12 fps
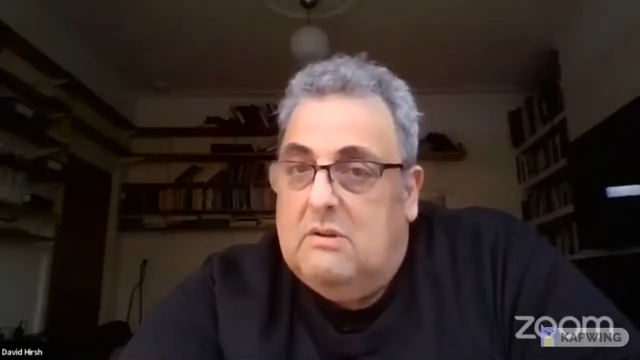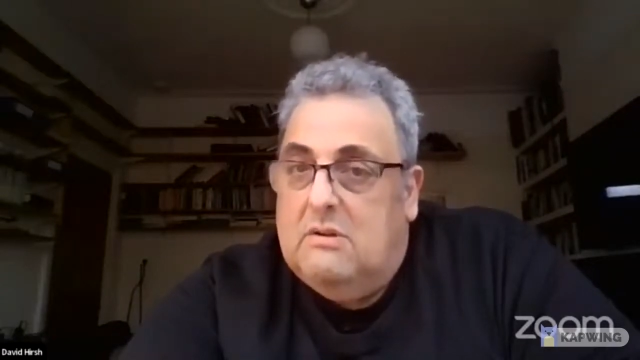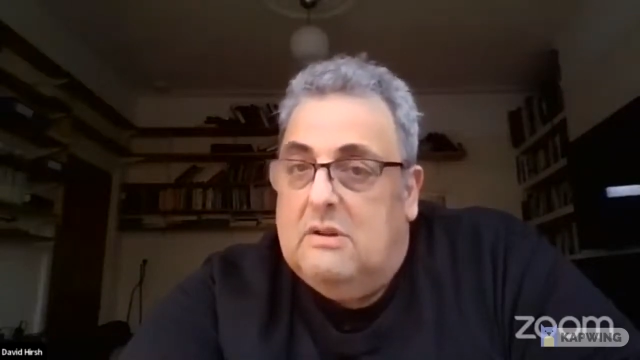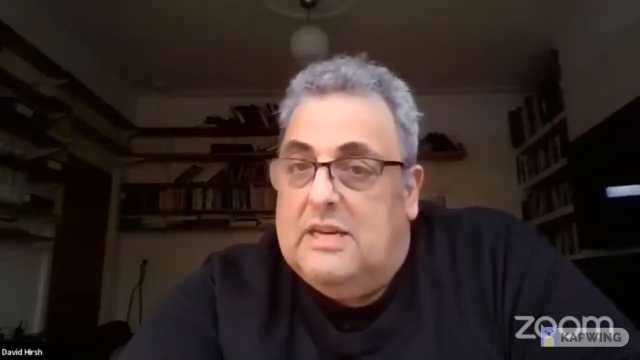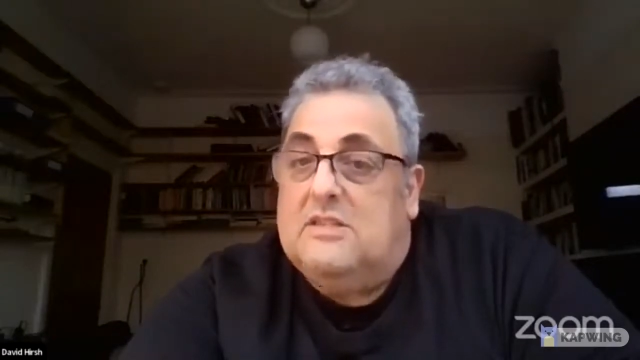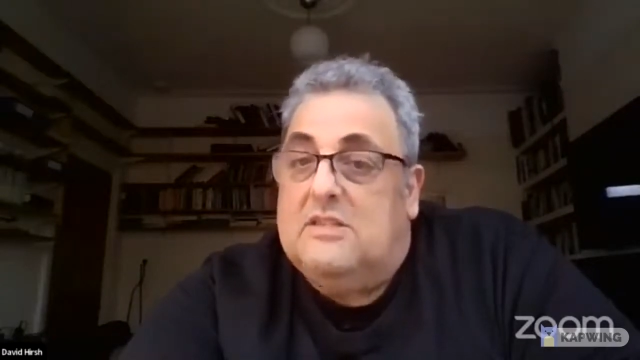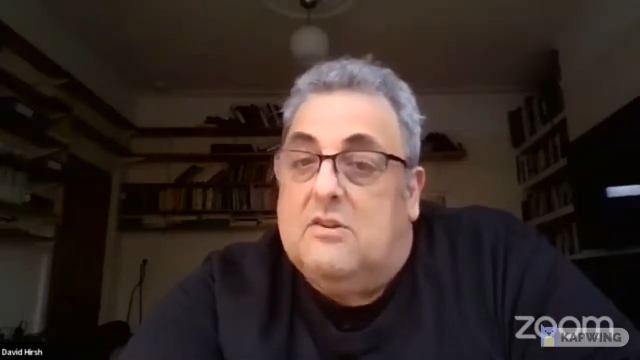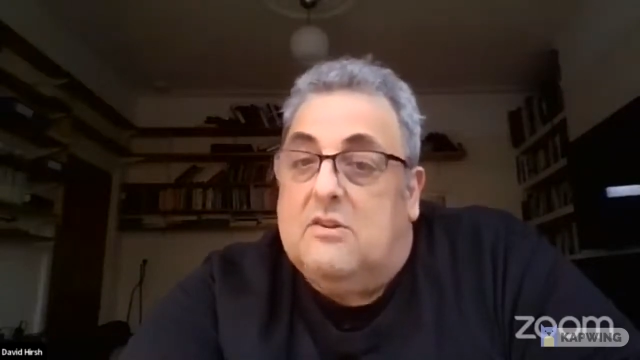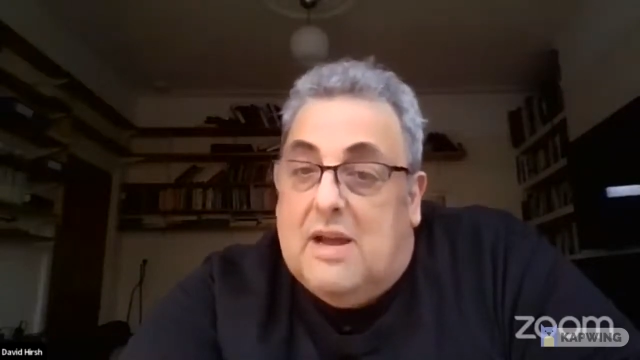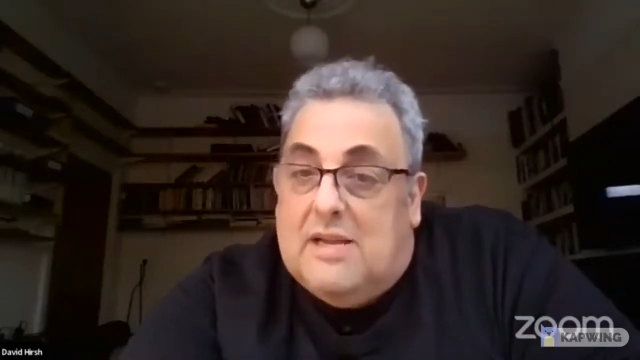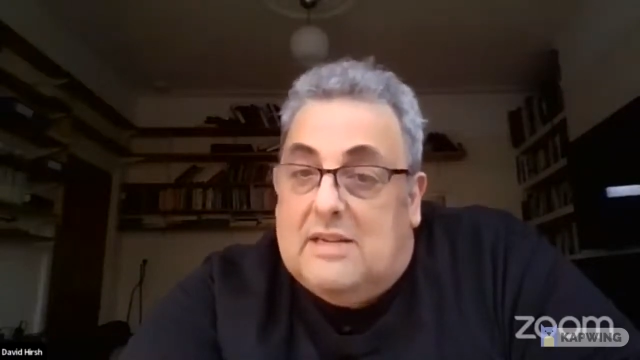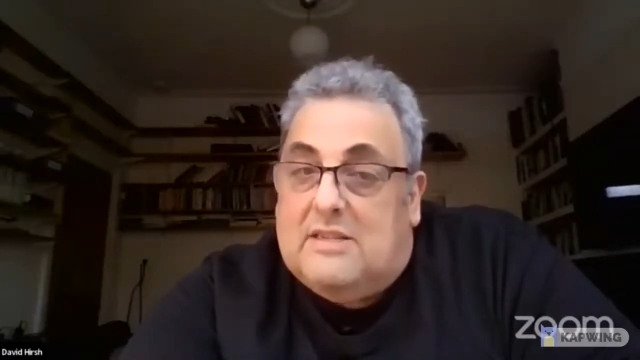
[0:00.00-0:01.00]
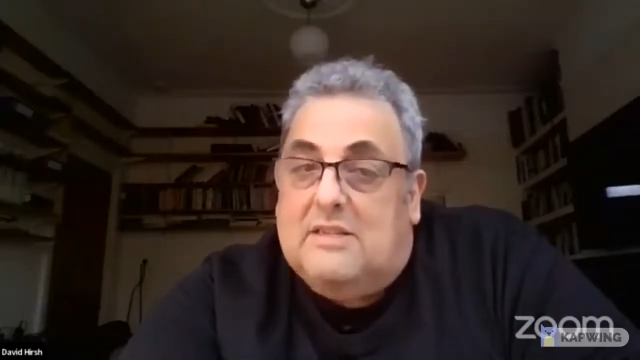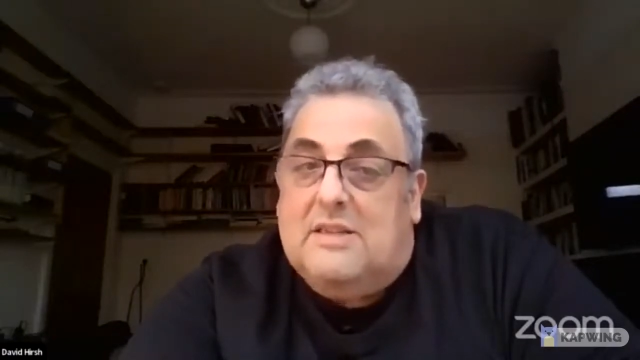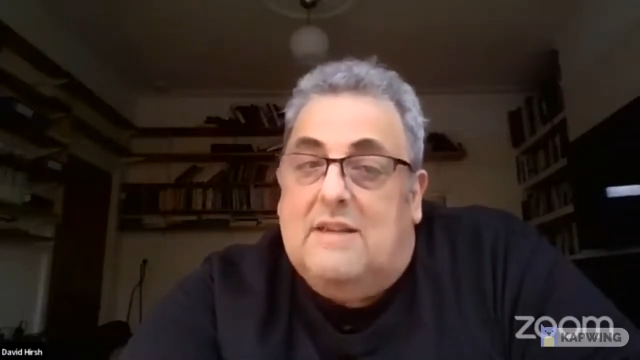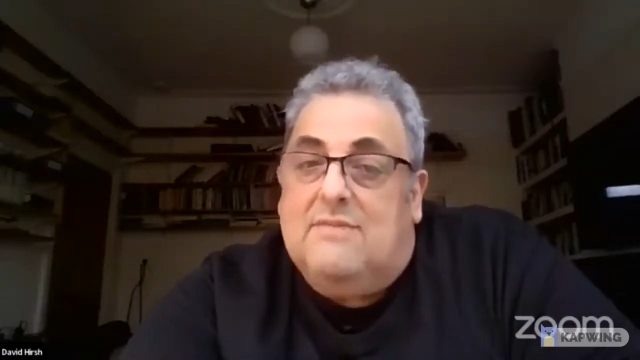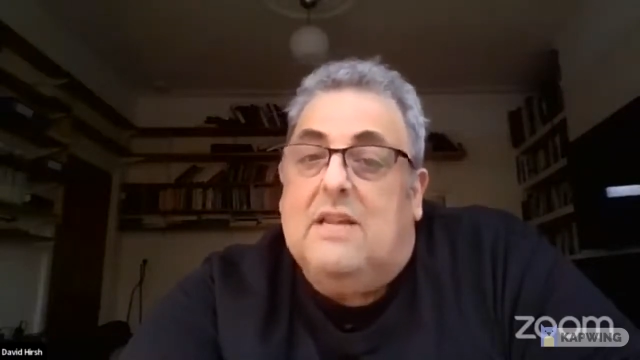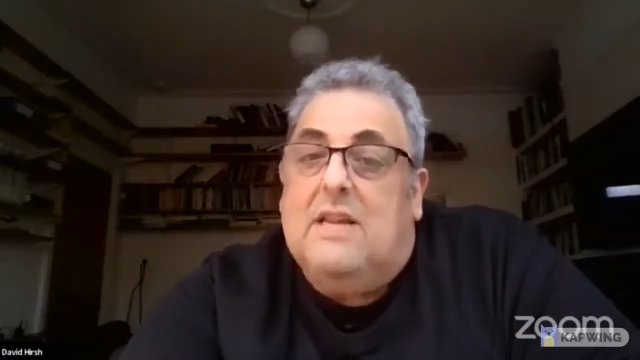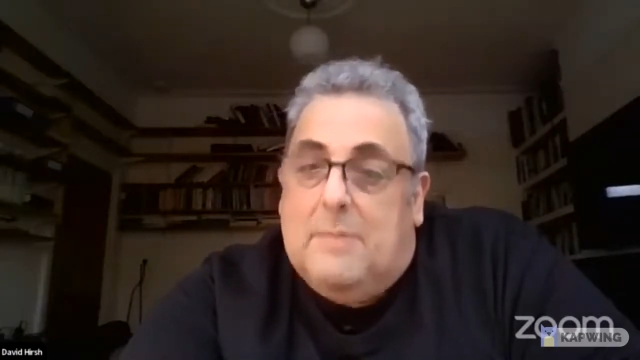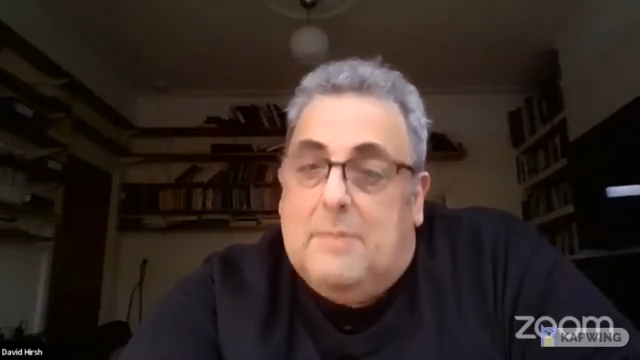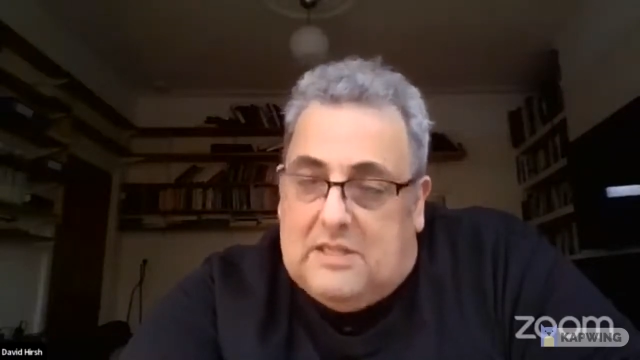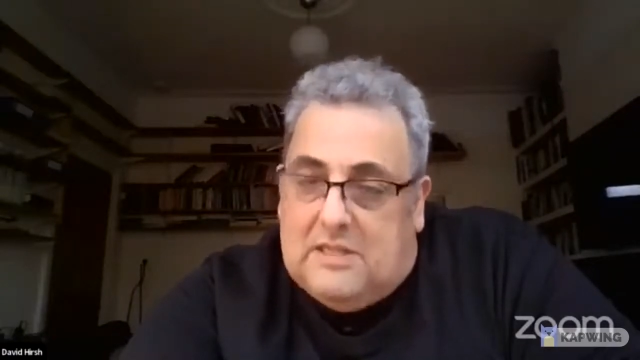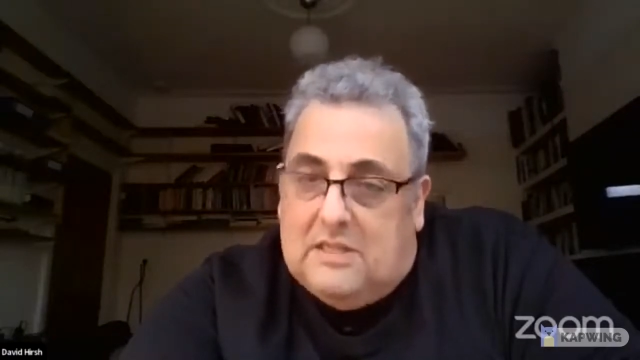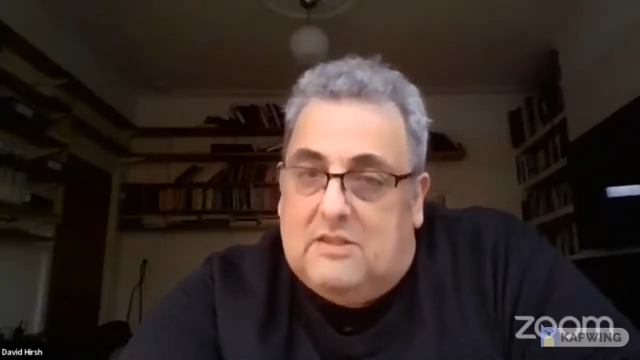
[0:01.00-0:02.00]
Its threat is never
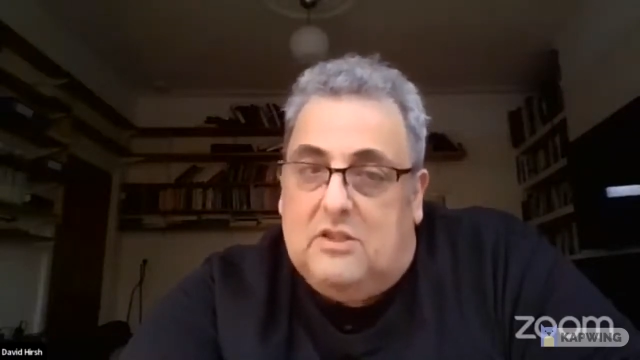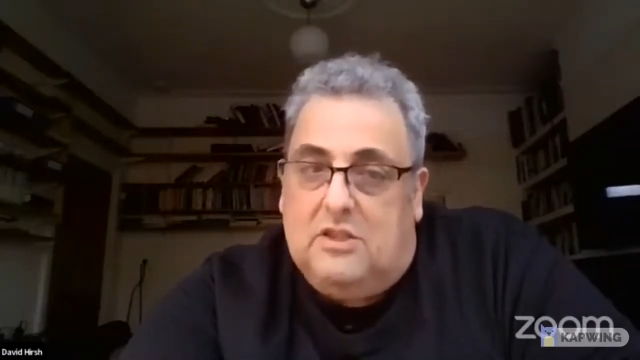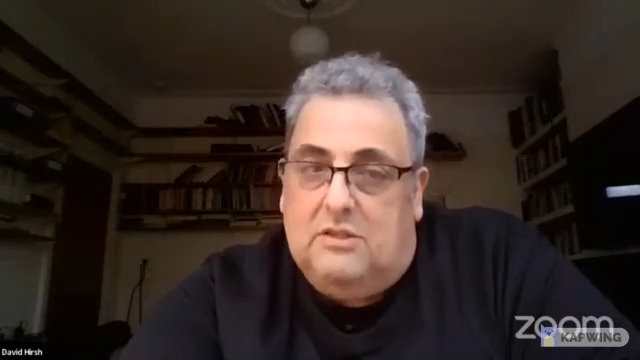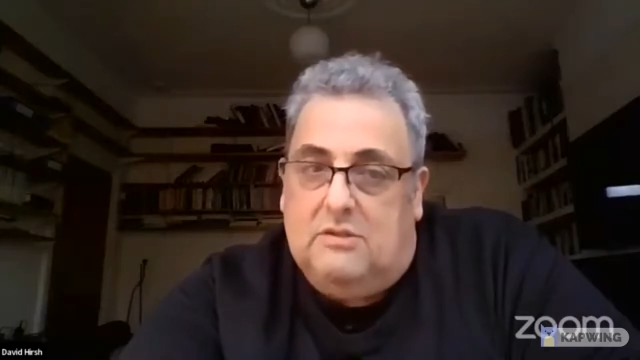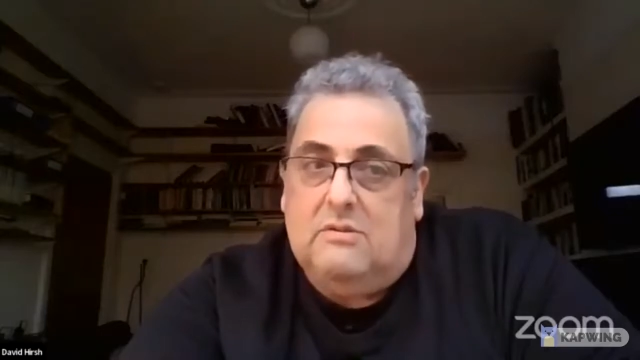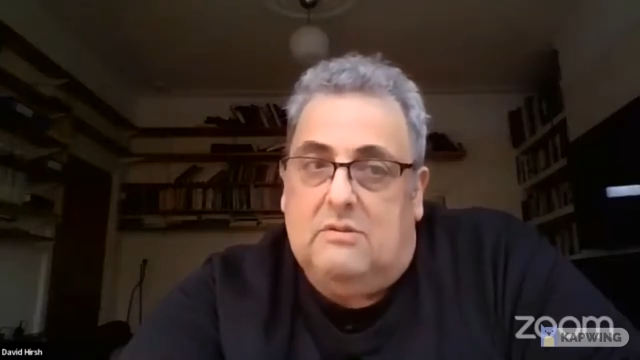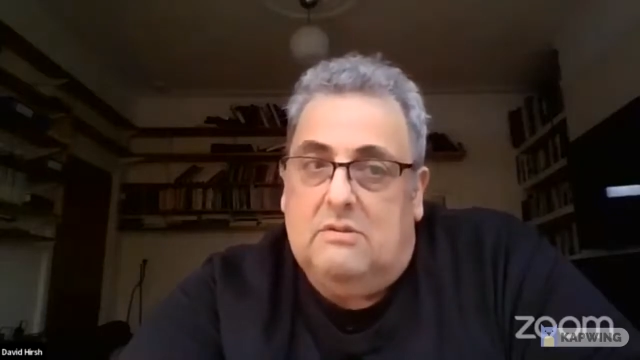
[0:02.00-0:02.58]
limited to Jews.